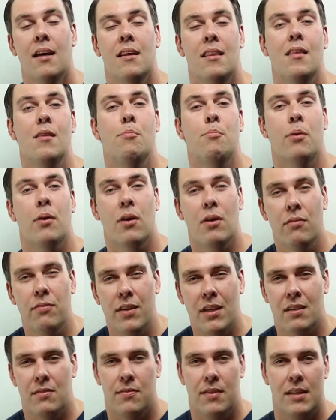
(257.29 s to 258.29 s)
the
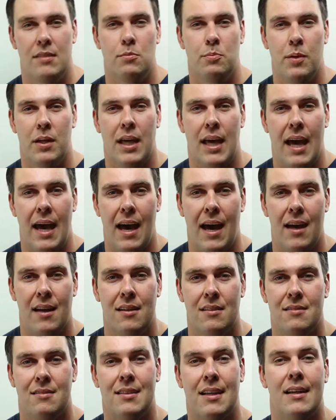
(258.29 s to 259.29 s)
perfect Facebook ad
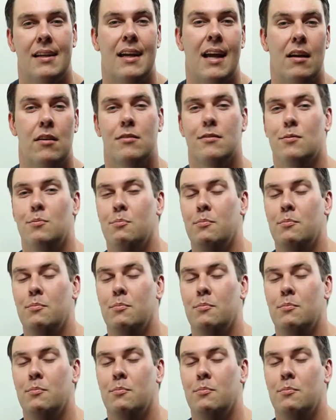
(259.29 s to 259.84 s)
and send it out